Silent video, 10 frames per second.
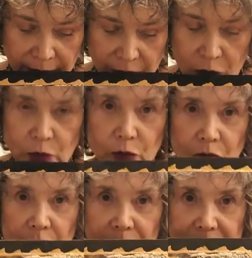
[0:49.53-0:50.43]

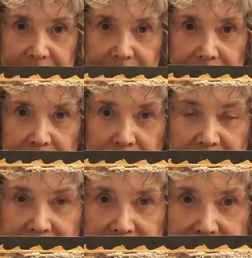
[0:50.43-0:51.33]
jewels and little
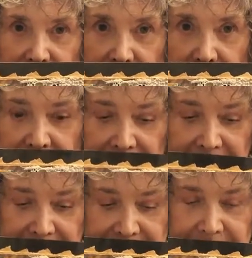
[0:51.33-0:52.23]
pieces of
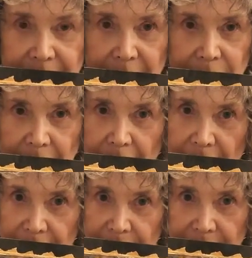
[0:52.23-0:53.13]
mosaics. I love the
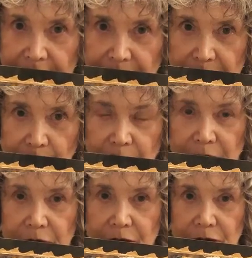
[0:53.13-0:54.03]
contrast
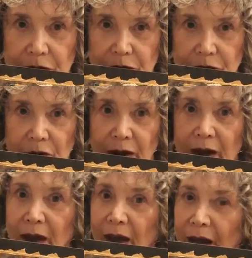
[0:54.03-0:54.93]
between those two,
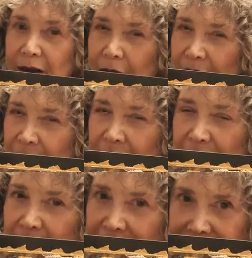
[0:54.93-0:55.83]
and also the
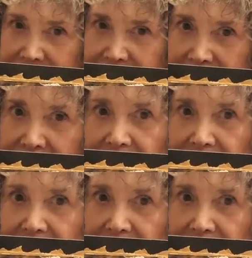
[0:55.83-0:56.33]
lace.